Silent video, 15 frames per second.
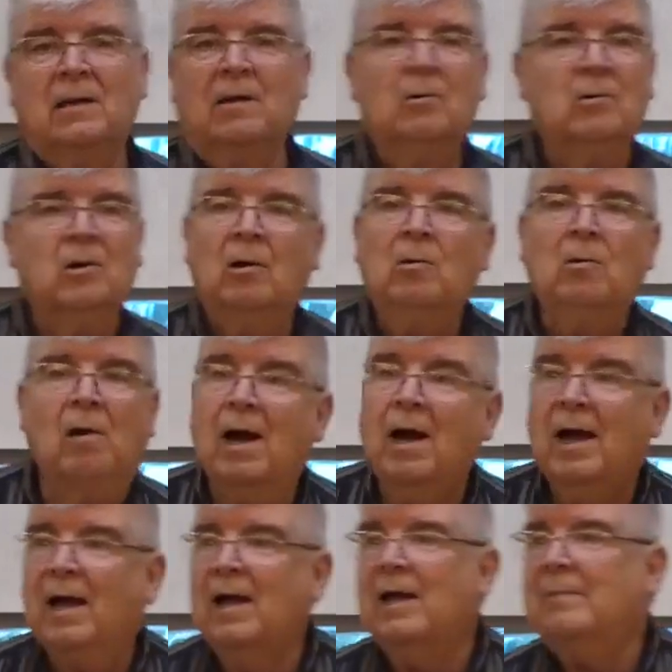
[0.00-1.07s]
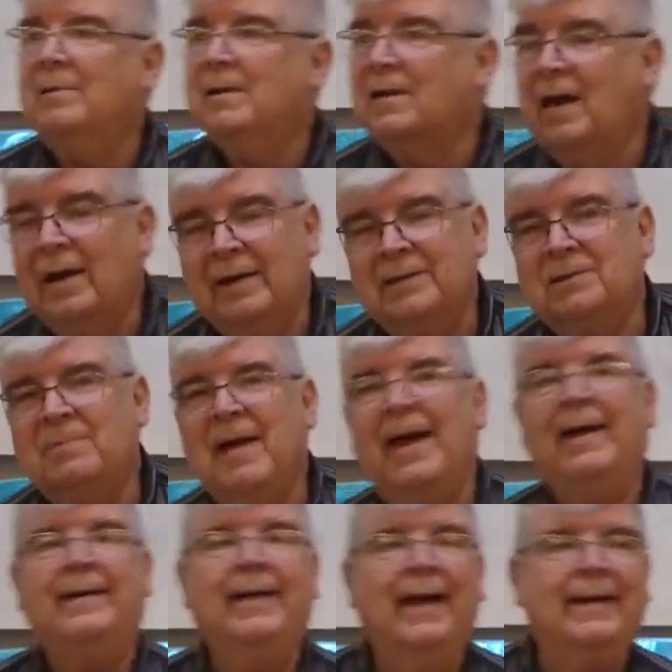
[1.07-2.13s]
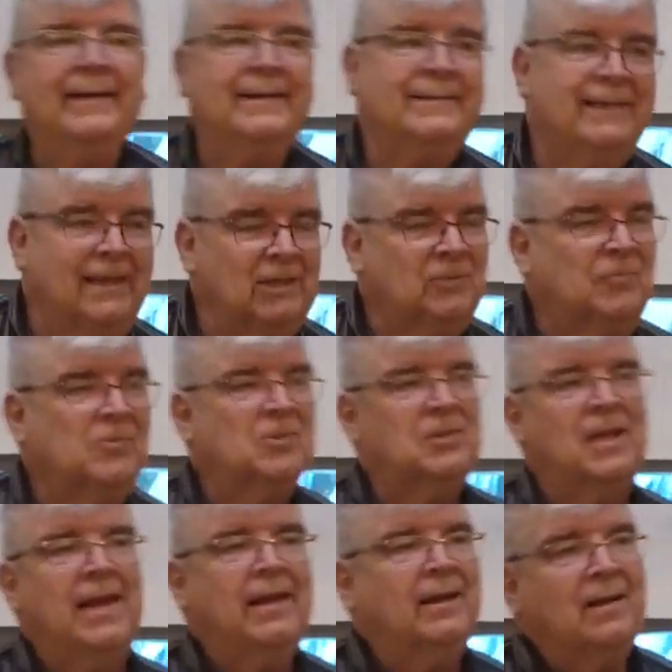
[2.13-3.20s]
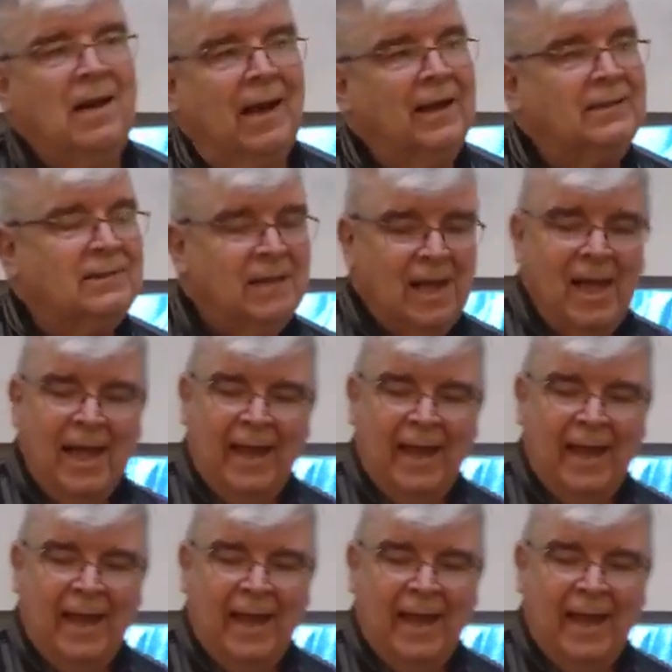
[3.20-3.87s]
I don't know why, but God's mad at us. He's forsaken us.